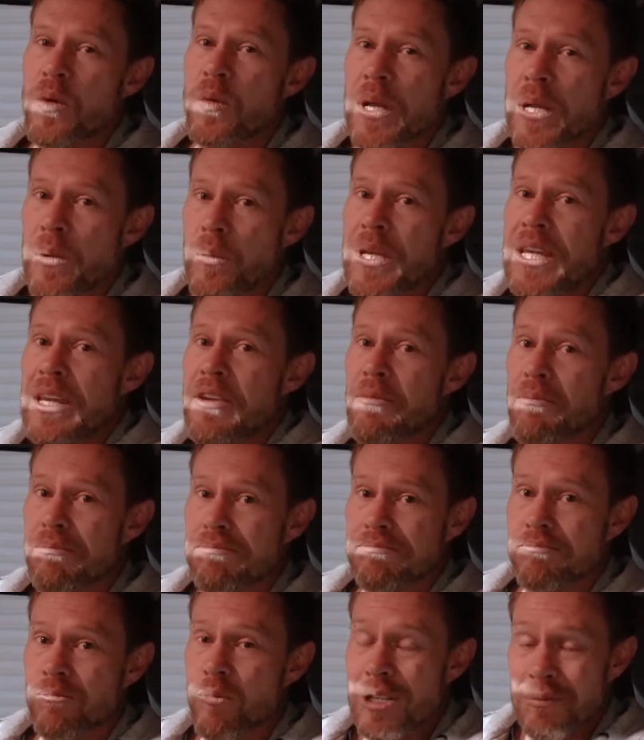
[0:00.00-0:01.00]
where
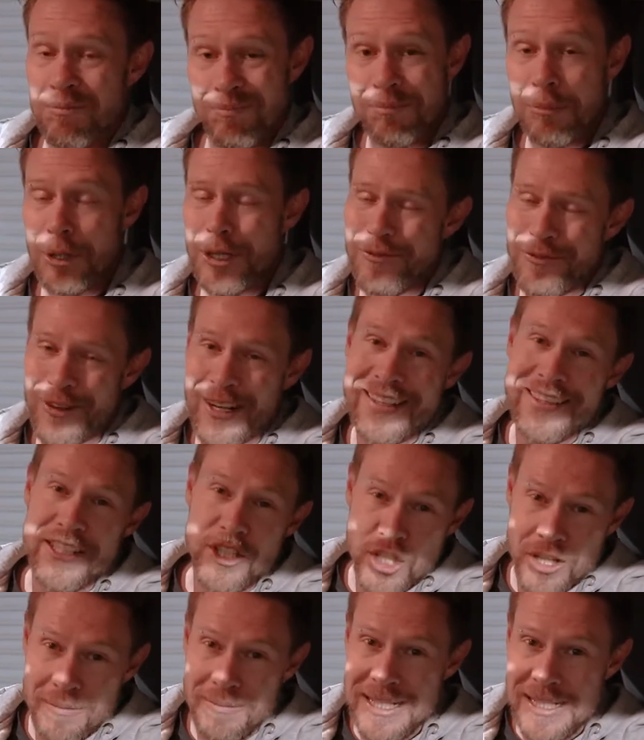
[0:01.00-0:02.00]
modifying the
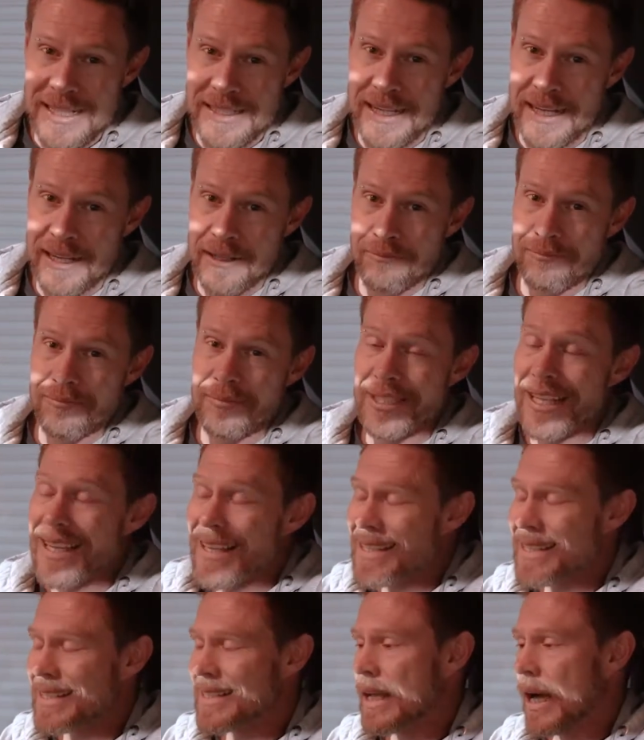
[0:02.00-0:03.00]
Jimny again.
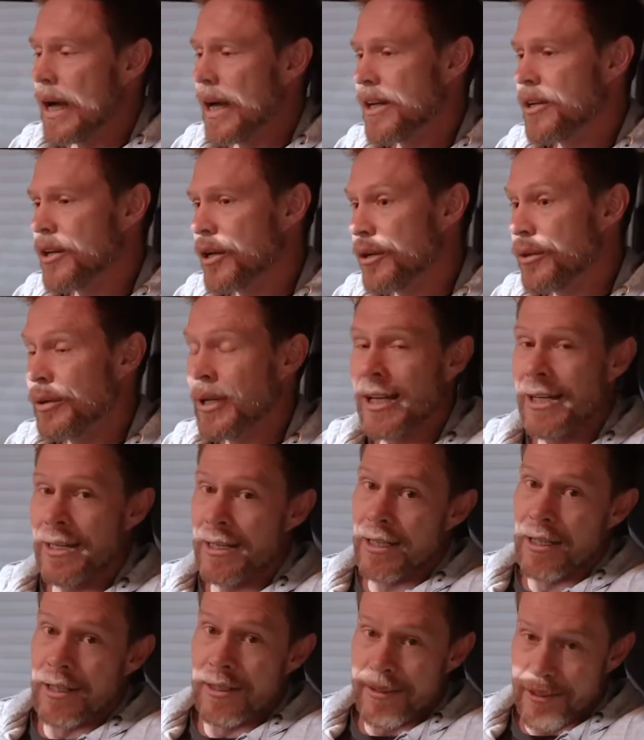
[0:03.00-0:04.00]
Yes, I know,
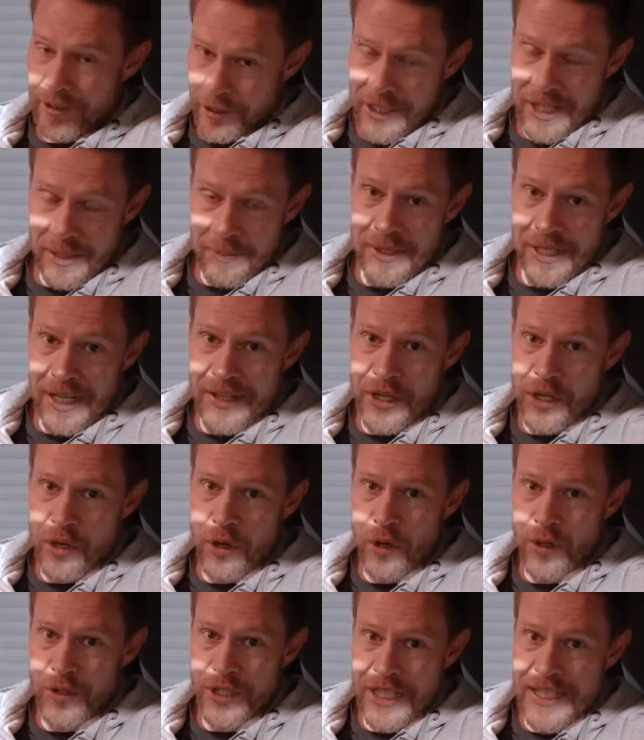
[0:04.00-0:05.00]
there are a couple of other
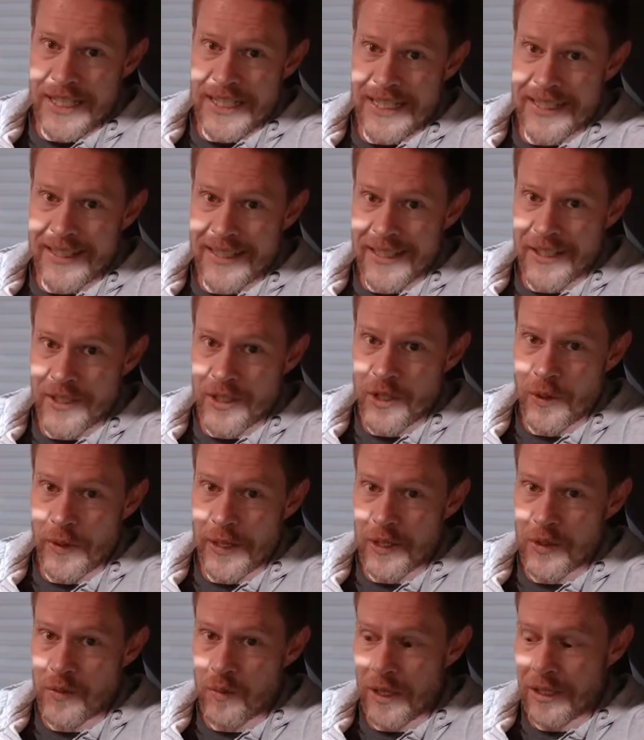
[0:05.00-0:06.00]
cars that need things
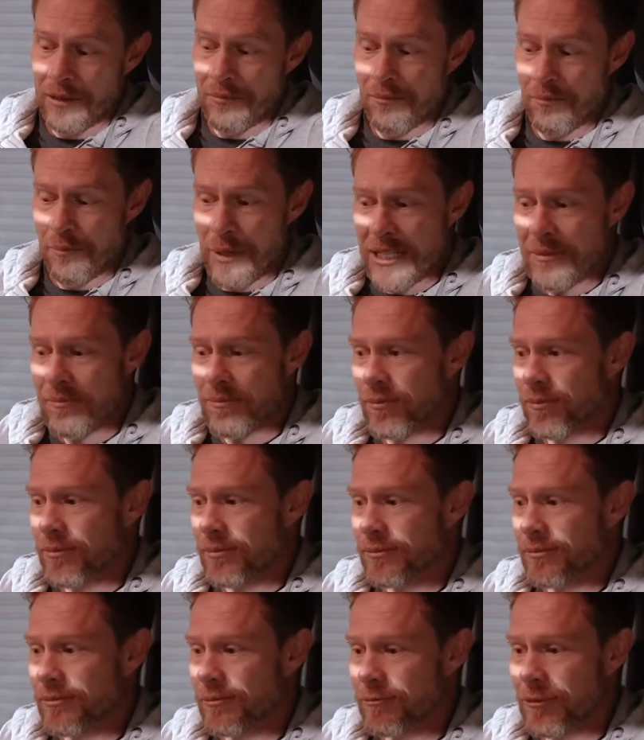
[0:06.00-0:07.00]
doing as well, but,
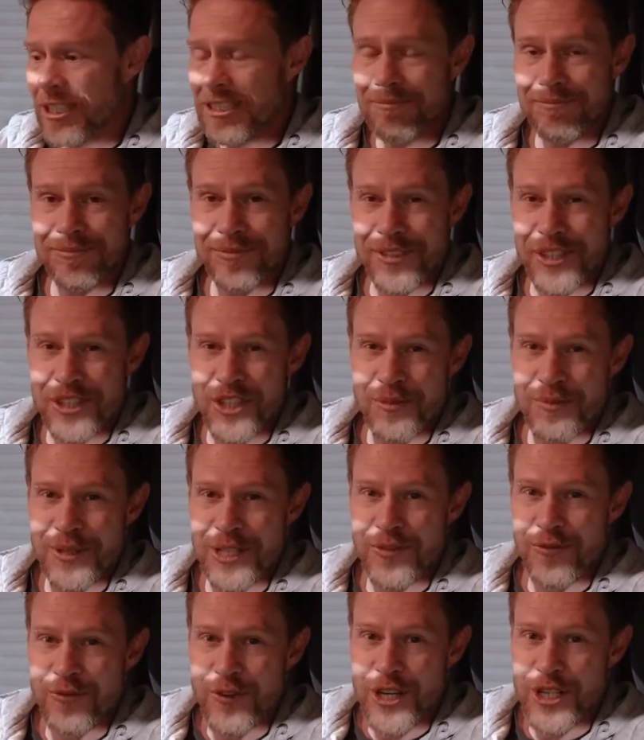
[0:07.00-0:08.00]
the
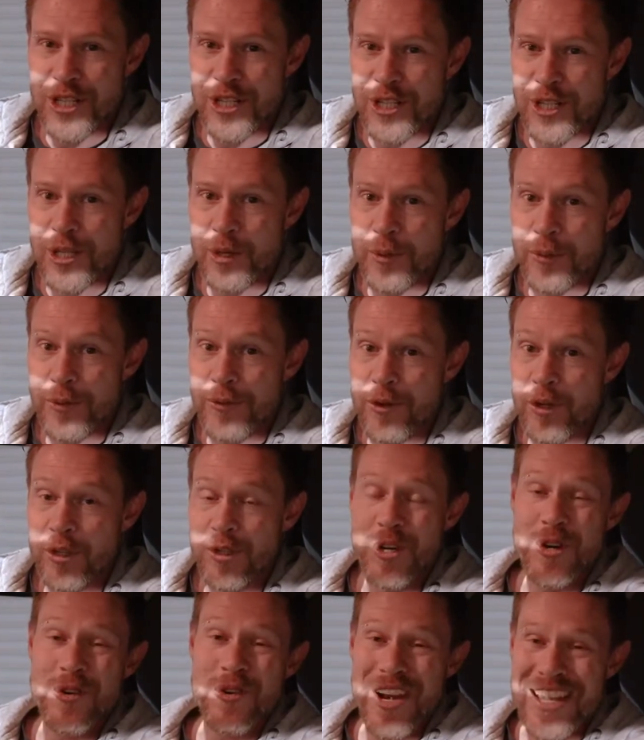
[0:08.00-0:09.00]
Jimny's fresh and new and we've
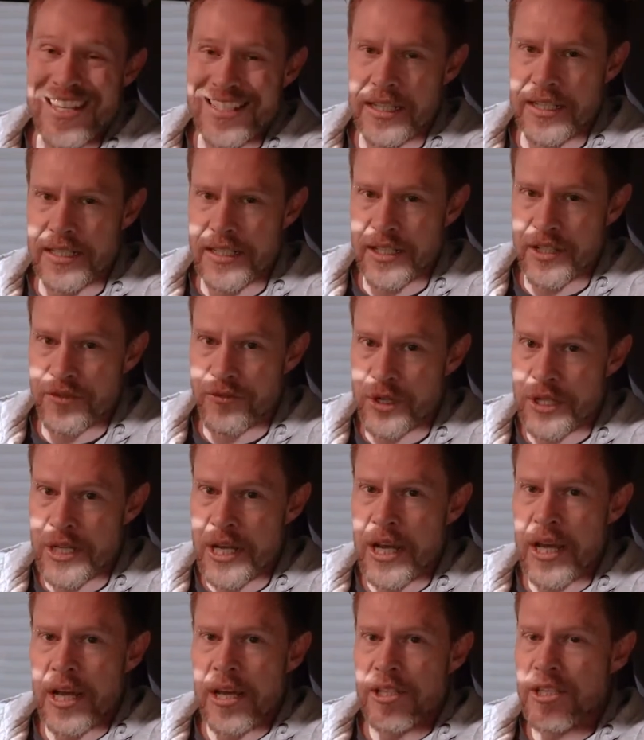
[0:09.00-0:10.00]
got great ideas for it,
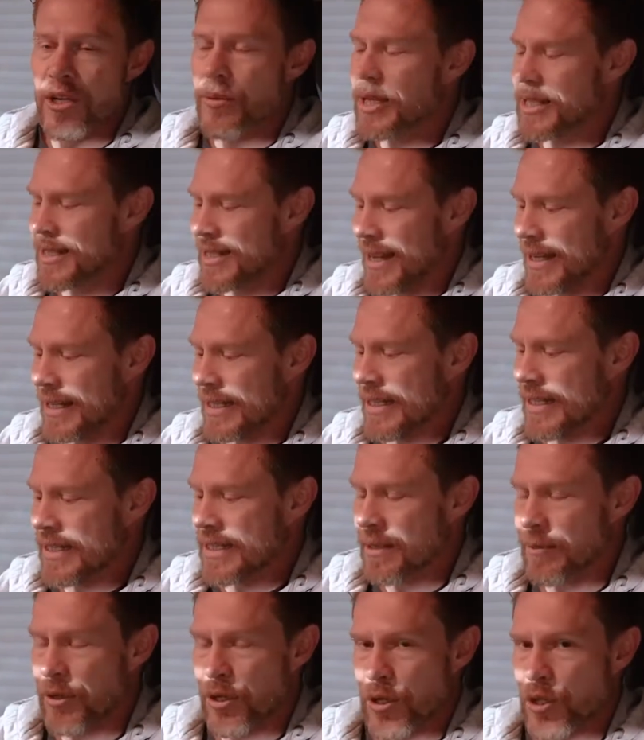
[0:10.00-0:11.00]
so we're tackling
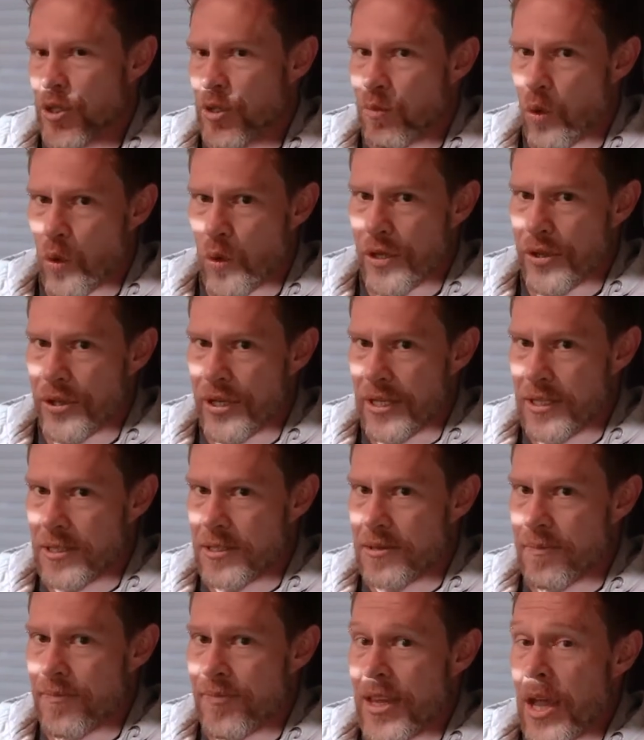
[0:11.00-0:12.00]
some of the smaller
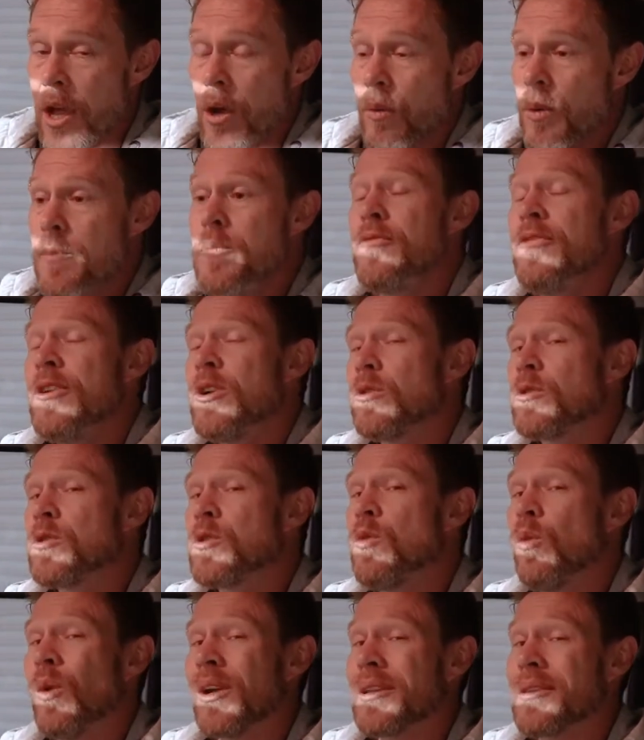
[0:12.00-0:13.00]
things. We're moving on
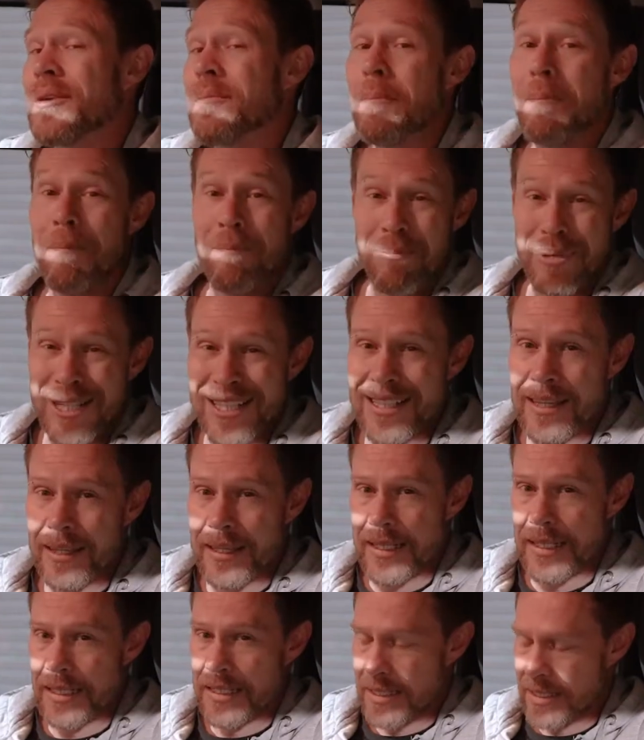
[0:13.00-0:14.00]
to one of the bigger
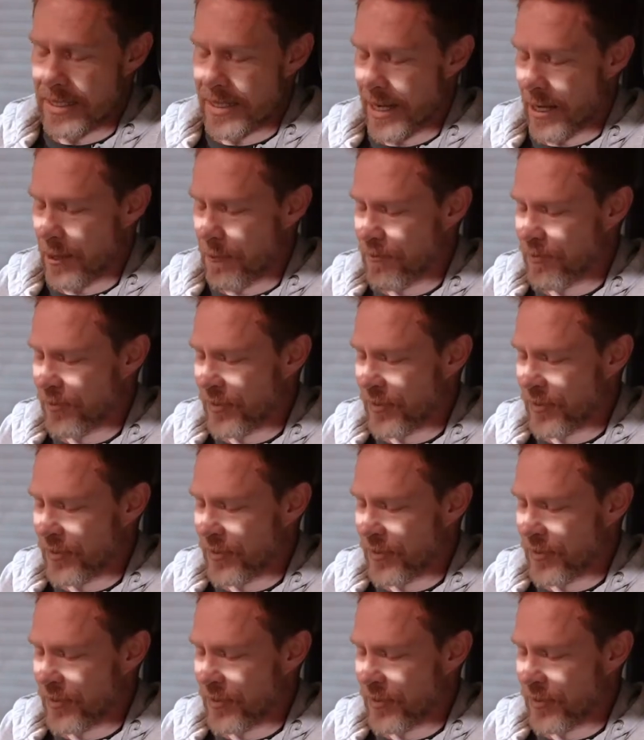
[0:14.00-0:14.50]
things now,